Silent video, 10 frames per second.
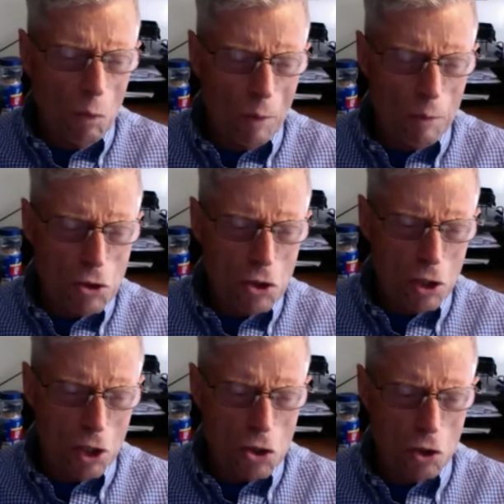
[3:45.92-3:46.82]

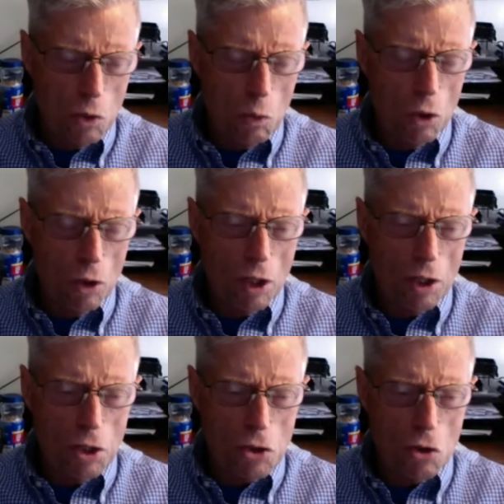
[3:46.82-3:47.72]
Representational work
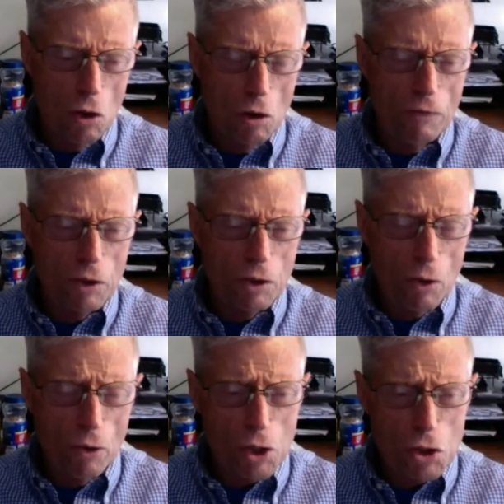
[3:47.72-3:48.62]
is often
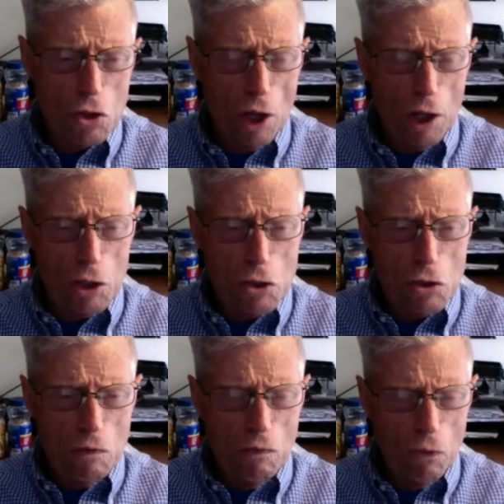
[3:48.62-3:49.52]

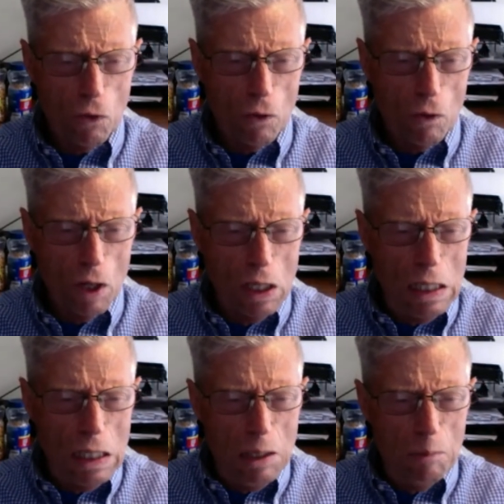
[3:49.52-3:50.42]
criticized for
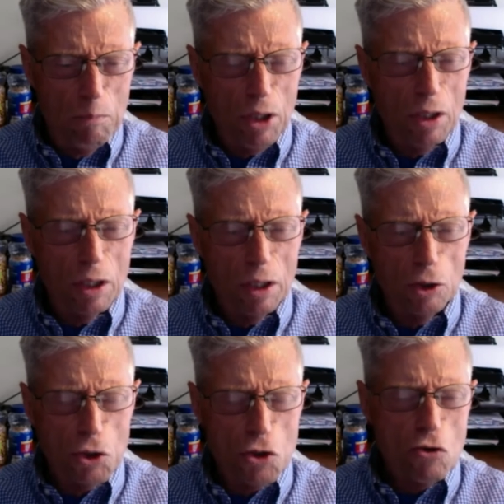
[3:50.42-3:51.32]
being
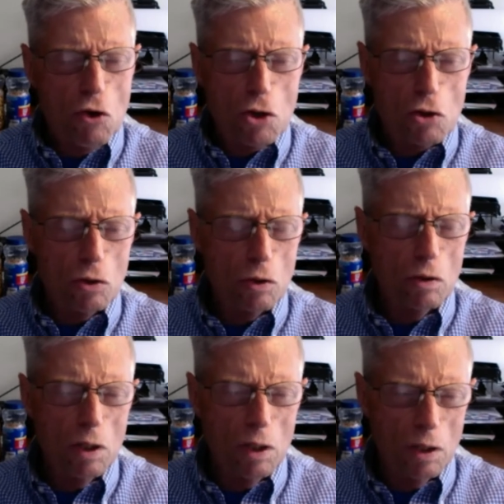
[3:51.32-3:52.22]

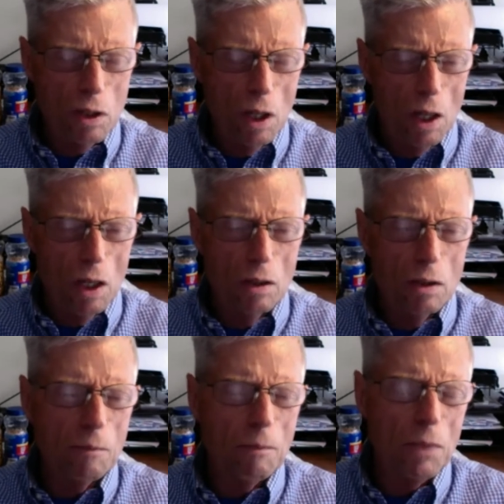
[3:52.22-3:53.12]
illustrational,
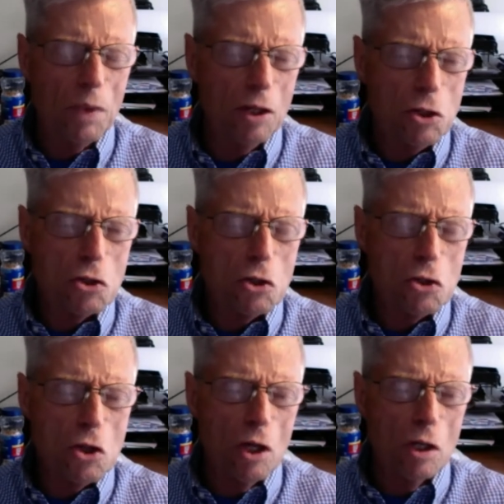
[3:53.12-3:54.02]
and that is to
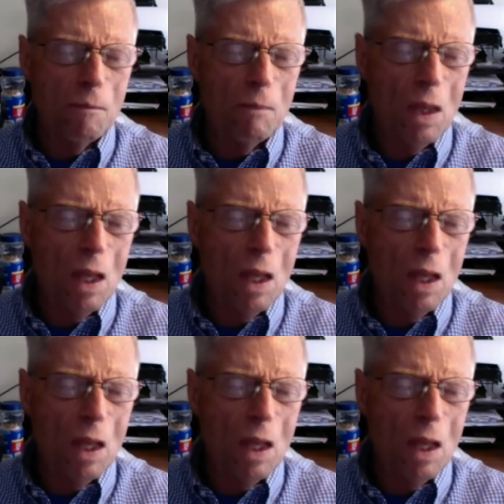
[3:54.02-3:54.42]
say